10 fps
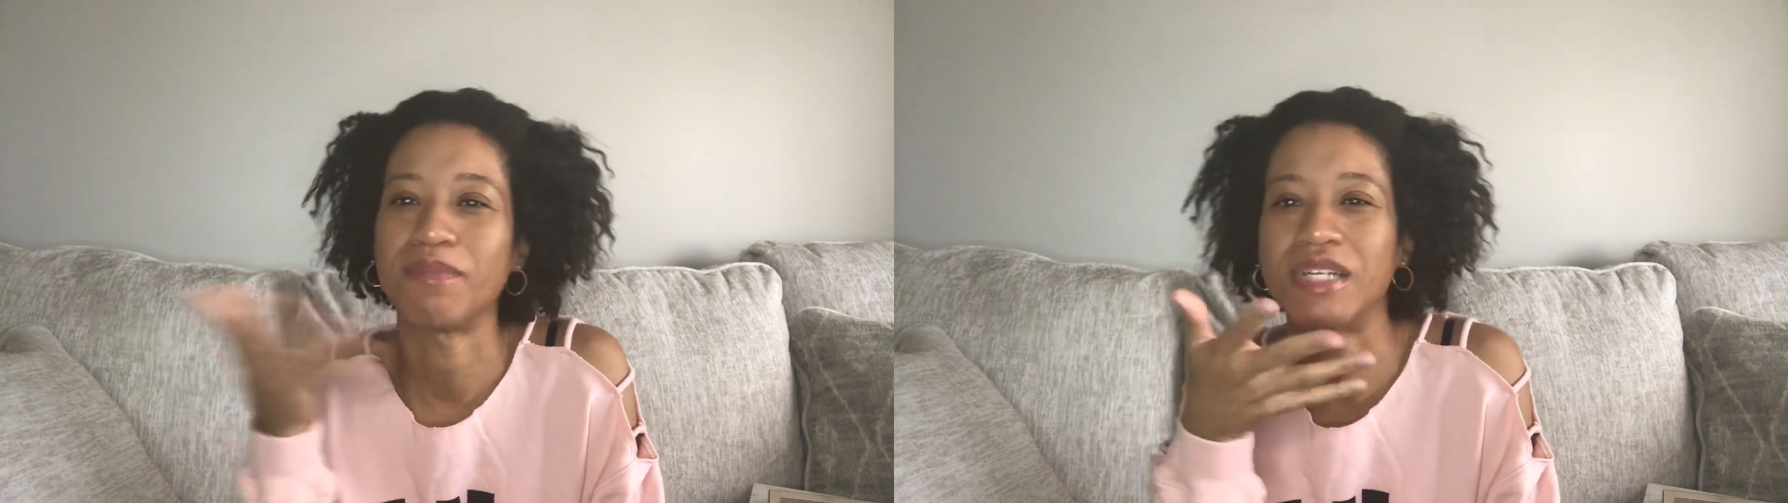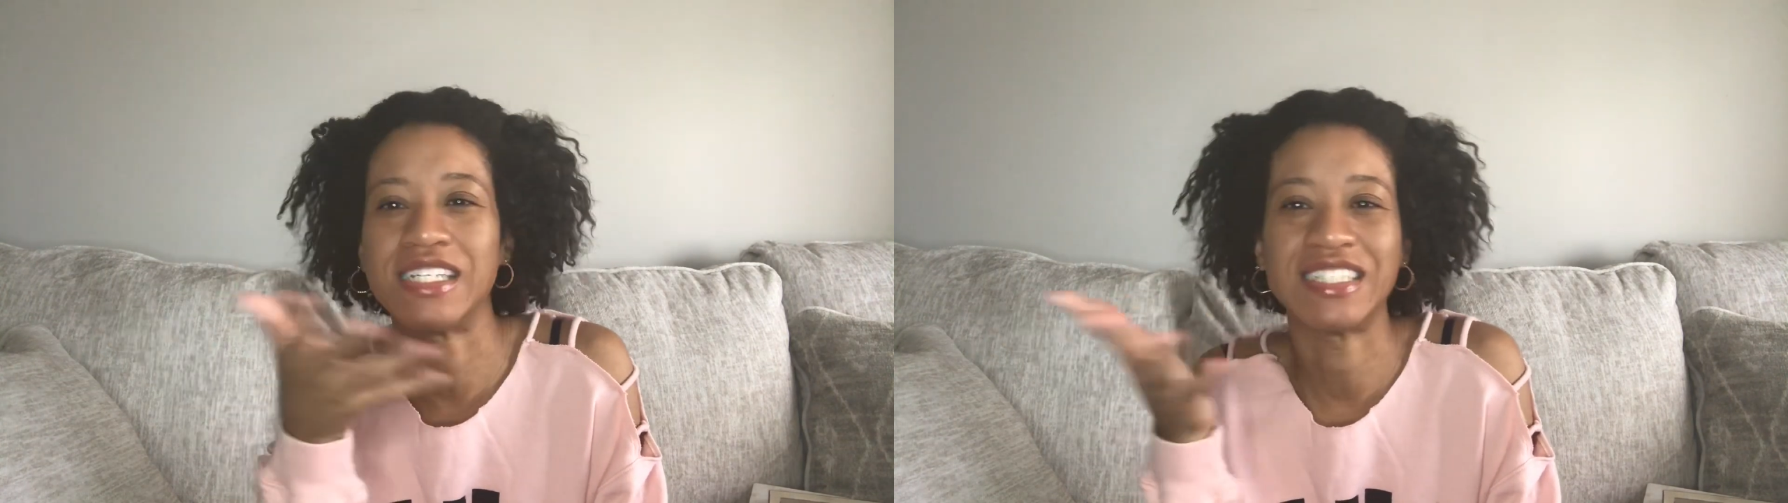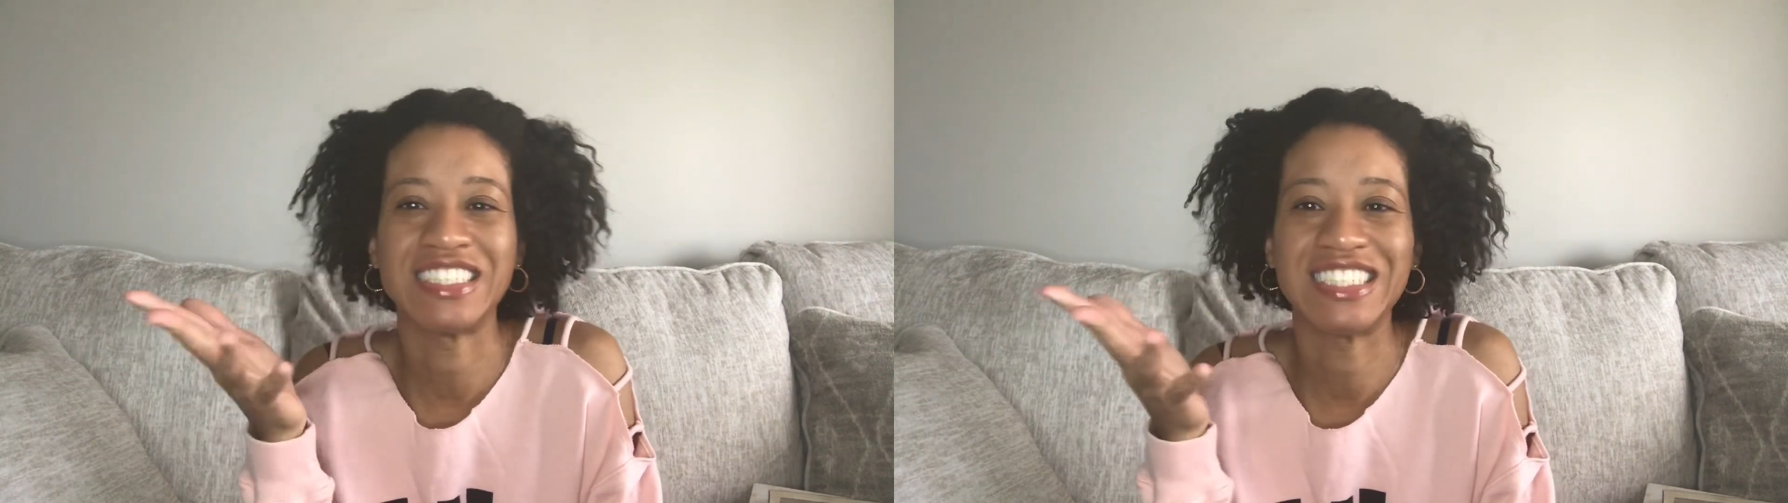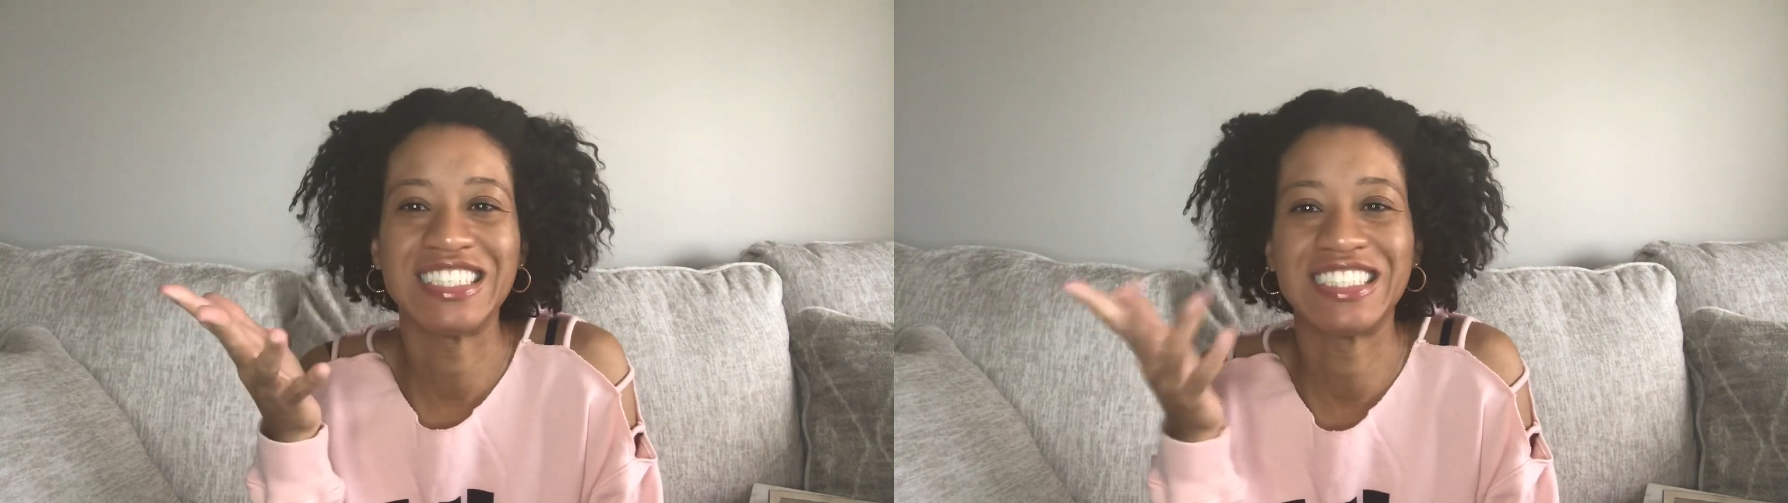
bling.